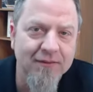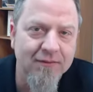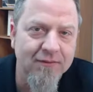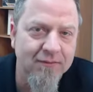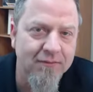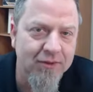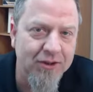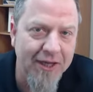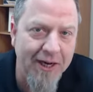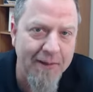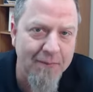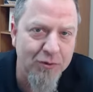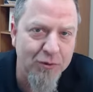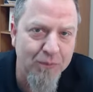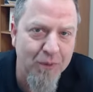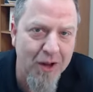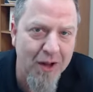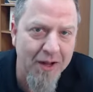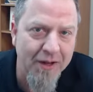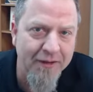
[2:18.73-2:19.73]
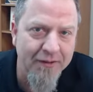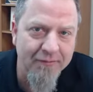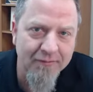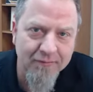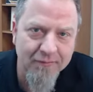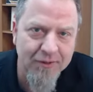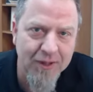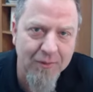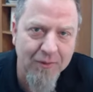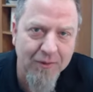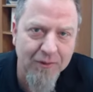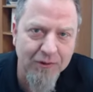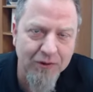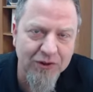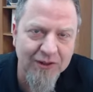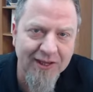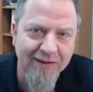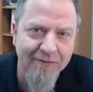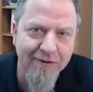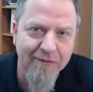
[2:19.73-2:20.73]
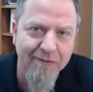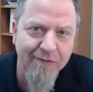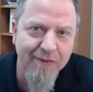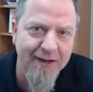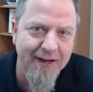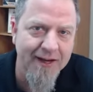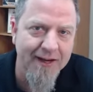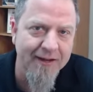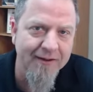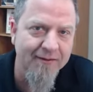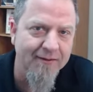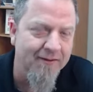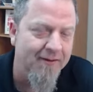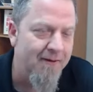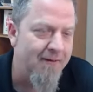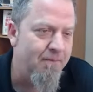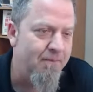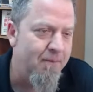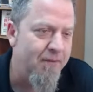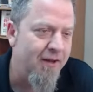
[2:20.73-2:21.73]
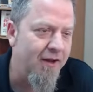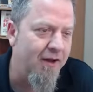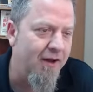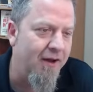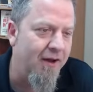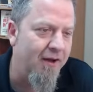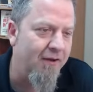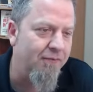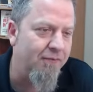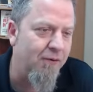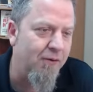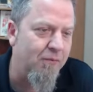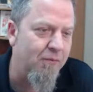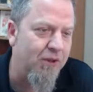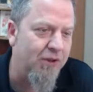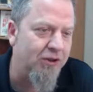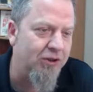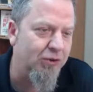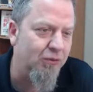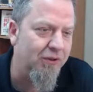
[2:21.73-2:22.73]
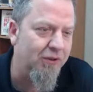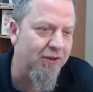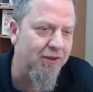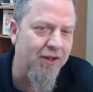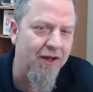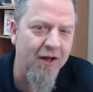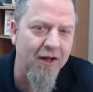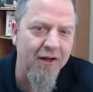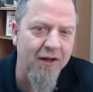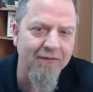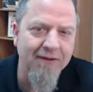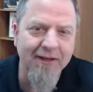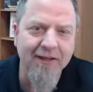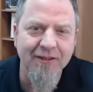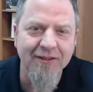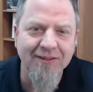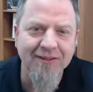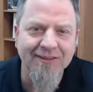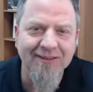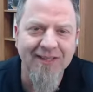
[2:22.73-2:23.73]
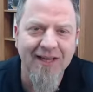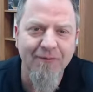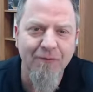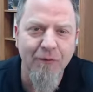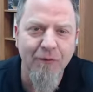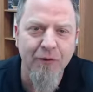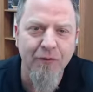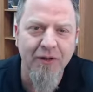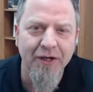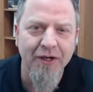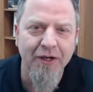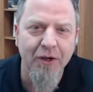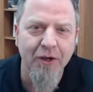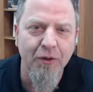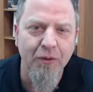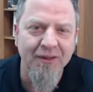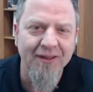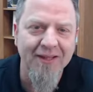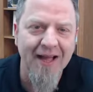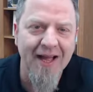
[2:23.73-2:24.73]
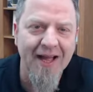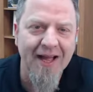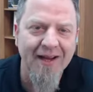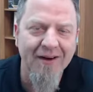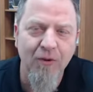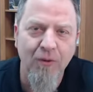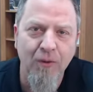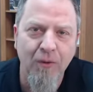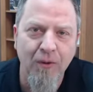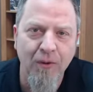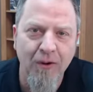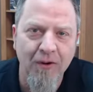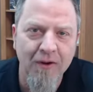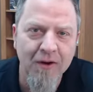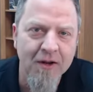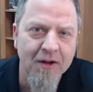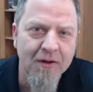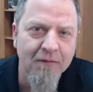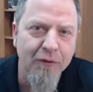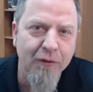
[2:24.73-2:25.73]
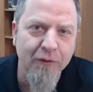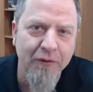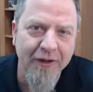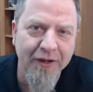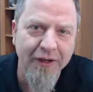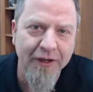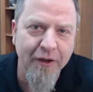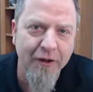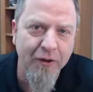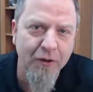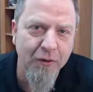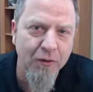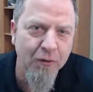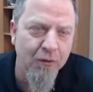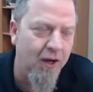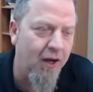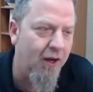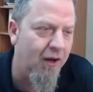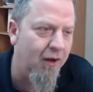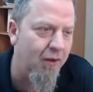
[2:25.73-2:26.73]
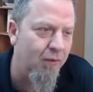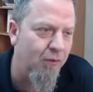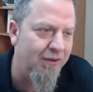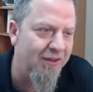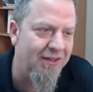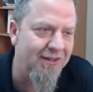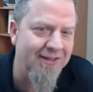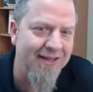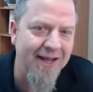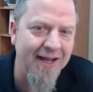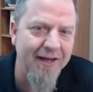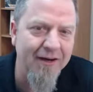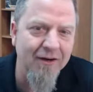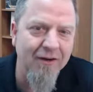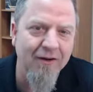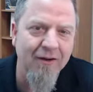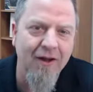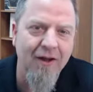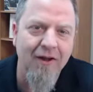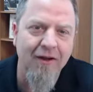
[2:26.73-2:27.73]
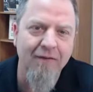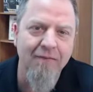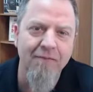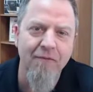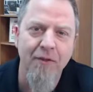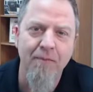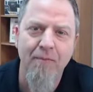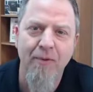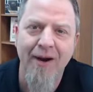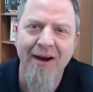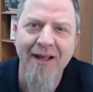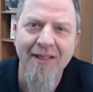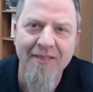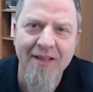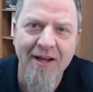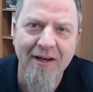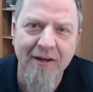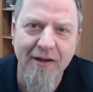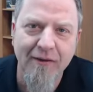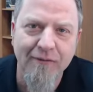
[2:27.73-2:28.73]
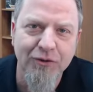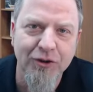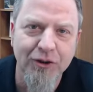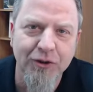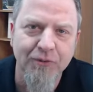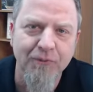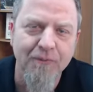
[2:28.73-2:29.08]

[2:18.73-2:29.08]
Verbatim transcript: James Bond 007 fan uh, from Russia with Love. I couldn't decide if we were going to go with that or we were going to go uh, with the title of The Brand That Loves You.